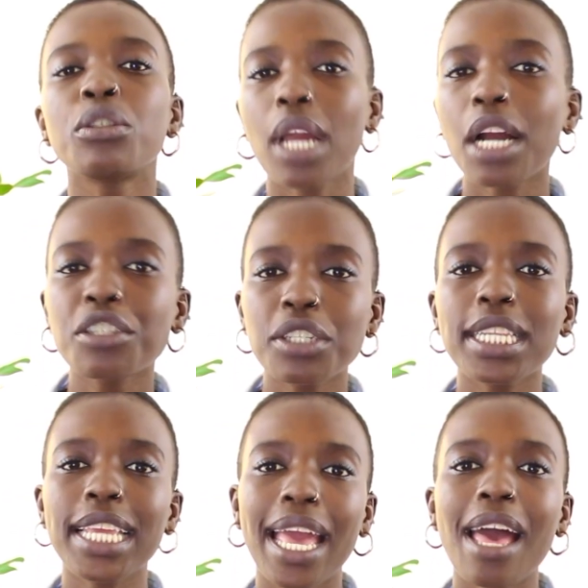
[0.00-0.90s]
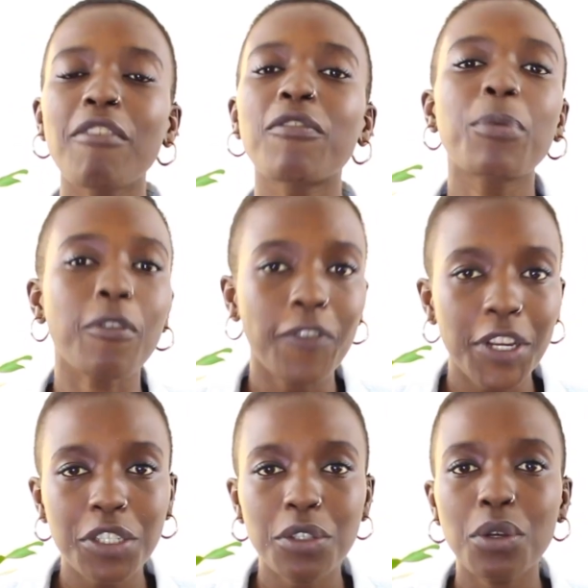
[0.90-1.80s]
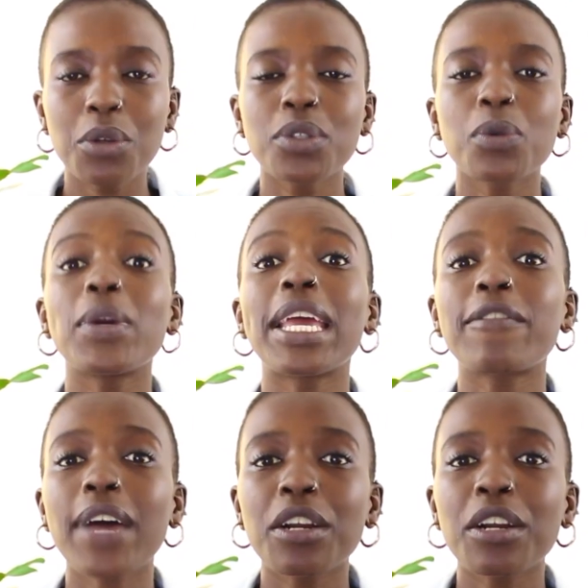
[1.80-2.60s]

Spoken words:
you actually have professionals who have